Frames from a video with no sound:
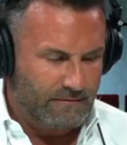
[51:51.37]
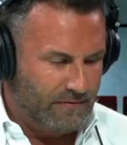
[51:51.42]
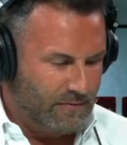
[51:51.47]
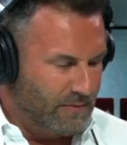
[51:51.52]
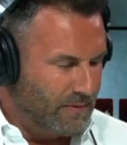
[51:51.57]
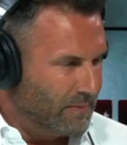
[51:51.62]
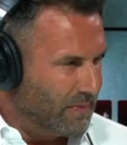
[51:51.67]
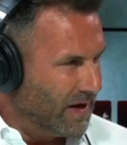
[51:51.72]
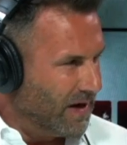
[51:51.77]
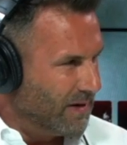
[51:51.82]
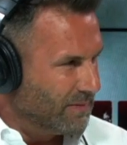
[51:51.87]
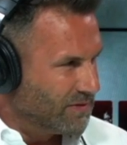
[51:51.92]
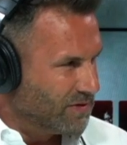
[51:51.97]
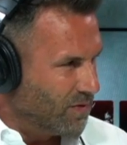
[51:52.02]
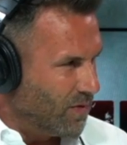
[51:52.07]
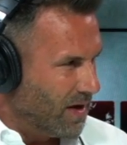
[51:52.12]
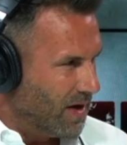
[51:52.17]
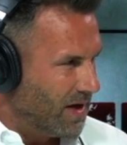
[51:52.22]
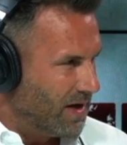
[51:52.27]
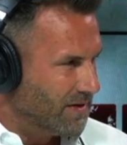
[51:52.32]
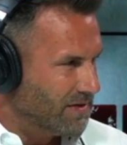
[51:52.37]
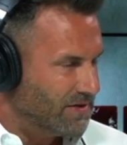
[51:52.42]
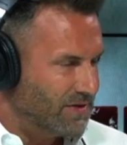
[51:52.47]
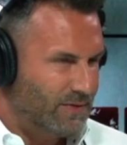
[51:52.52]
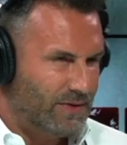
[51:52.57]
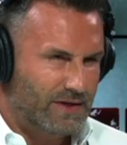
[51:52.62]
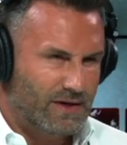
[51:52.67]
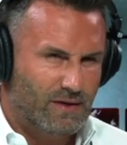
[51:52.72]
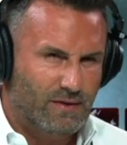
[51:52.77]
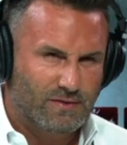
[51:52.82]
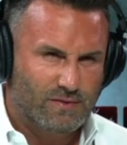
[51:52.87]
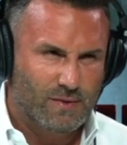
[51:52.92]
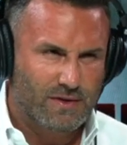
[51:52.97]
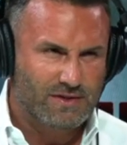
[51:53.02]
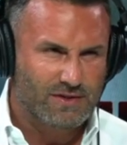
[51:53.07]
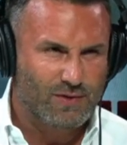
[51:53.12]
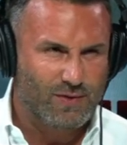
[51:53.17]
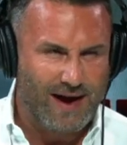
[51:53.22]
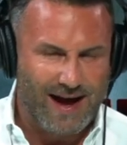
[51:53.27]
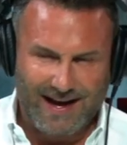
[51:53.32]
from the bomb squad, so we know sure.
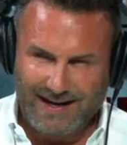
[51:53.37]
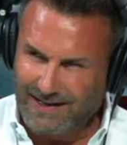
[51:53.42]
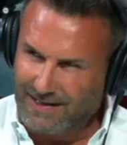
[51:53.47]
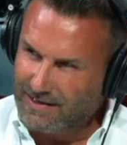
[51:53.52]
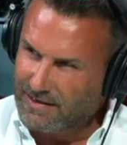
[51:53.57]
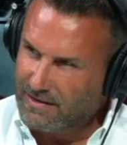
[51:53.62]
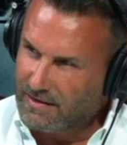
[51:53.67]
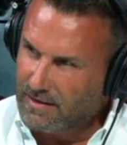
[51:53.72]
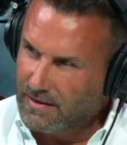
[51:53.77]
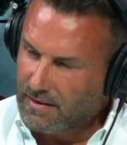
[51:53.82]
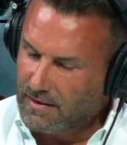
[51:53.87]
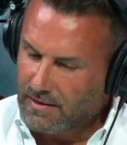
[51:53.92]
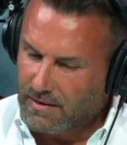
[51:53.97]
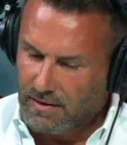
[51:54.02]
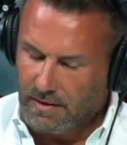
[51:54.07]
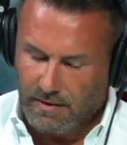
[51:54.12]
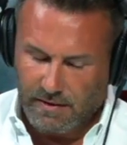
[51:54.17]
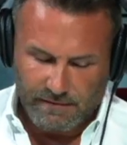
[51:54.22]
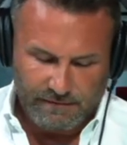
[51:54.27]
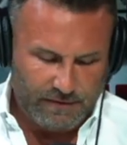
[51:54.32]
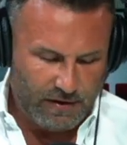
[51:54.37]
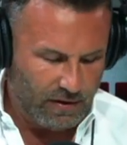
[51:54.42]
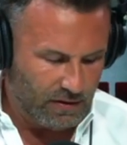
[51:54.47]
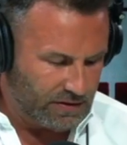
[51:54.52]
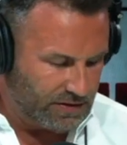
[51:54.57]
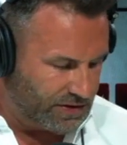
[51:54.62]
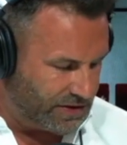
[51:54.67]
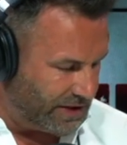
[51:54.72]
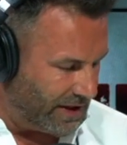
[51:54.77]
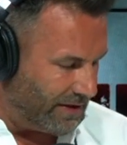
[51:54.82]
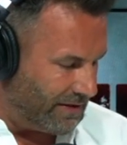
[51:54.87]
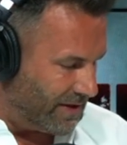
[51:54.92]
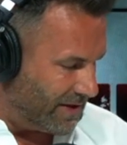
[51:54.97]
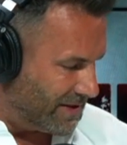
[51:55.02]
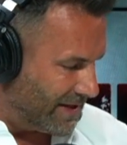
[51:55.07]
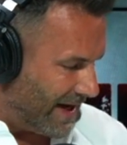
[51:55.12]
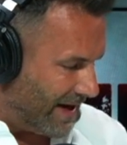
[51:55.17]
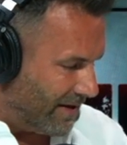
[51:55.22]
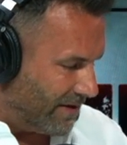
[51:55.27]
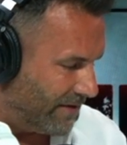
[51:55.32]
what's cracking. For sure. Folks, share
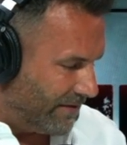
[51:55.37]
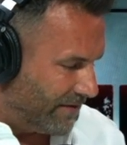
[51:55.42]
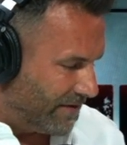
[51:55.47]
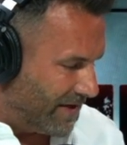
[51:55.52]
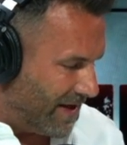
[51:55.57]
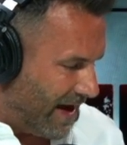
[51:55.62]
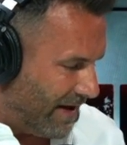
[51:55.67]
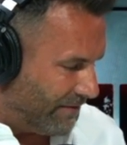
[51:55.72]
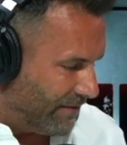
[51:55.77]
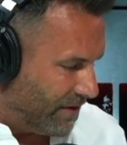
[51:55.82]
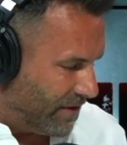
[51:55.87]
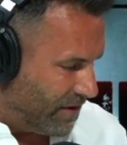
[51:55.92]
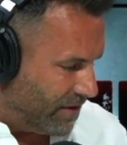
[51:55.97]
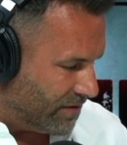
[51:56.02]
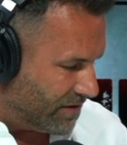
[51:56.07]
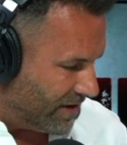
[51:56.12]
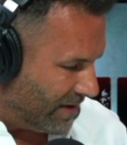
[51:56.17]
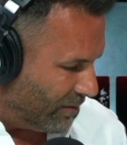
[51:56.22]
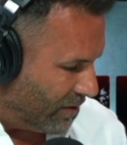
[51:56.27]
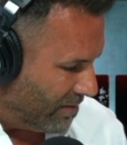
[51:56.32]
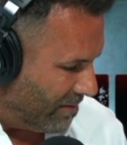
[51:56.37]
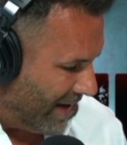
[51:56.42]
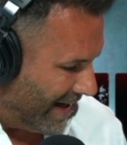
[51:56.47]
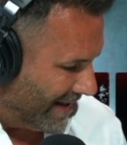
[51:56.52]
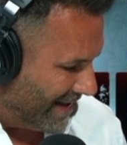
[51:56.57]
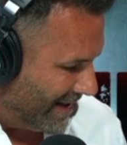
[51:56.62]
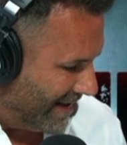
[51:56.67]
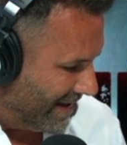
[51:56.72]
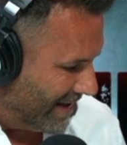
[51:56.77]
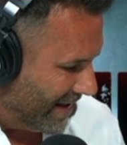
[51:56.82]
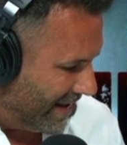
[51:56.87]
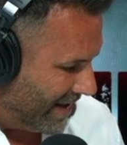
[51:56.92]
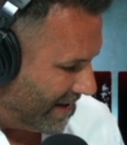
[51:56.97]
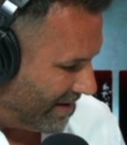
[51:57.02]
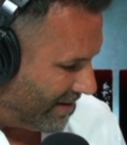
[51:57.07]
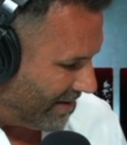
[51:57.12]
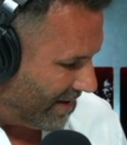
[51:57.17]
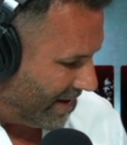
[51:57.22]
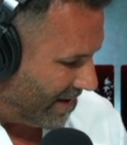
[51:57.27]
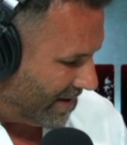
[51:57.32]
this out. If not for you, someone might need to
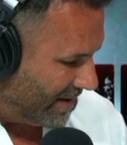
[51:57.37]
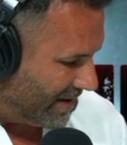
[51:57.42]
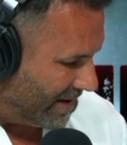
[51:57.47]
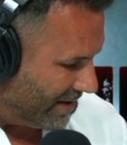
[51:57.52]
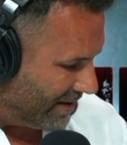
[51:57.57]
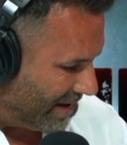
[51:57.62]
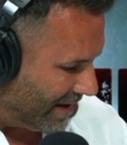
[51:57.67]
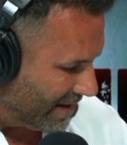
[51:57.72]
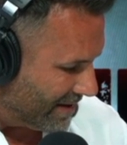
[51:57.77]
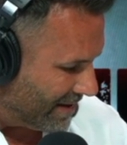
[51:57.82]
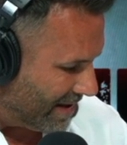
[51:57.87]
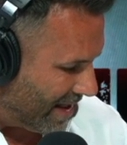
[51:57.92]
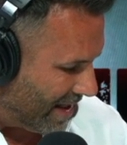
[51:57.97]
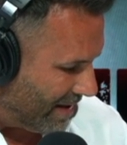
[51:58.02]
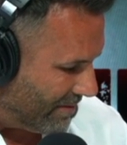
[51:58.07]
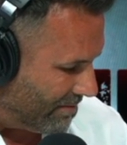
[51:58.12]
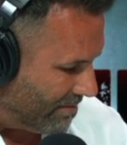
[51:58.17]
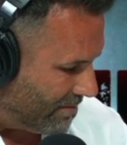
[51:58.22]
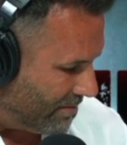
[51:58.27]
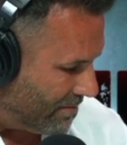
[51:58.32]
hear it. Until next time.